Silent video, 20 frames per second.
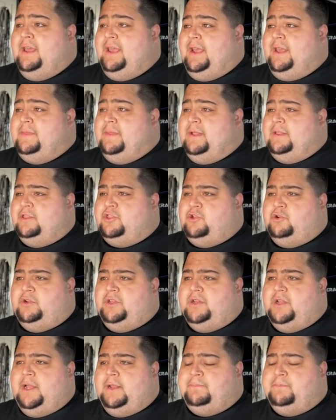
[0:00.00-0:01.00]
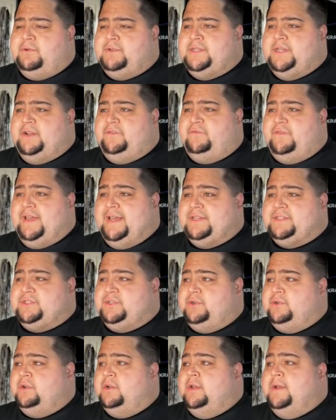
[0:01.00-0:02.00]
and then 39%
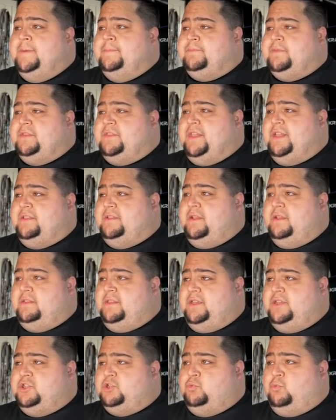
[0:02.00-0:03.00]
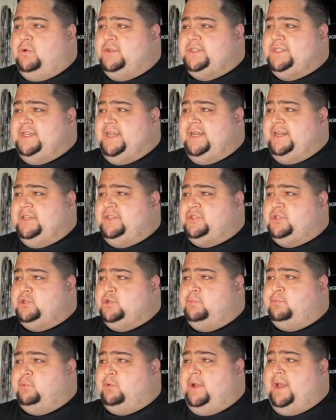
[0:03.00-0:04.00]
faster than the 2080 Super.